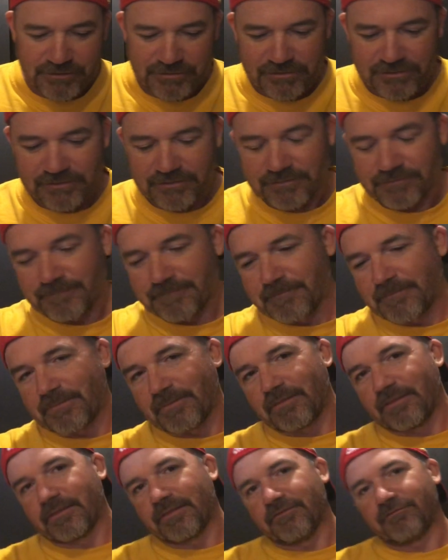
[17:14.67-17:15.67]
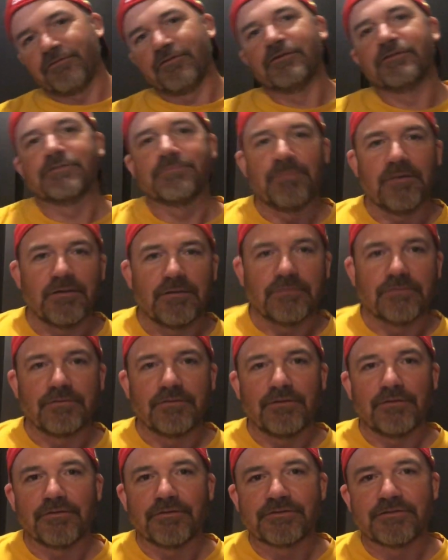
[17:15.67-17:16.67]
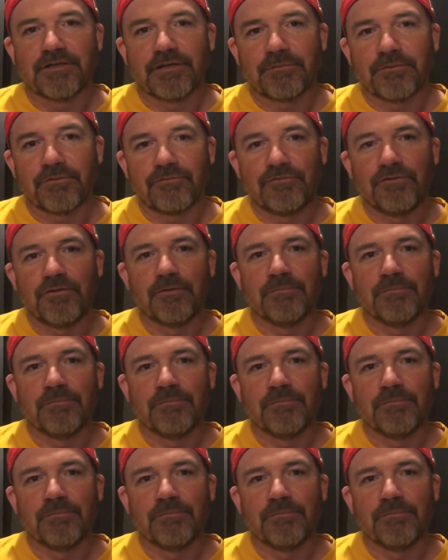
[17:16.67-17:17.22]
the field spell. They're stuck with the field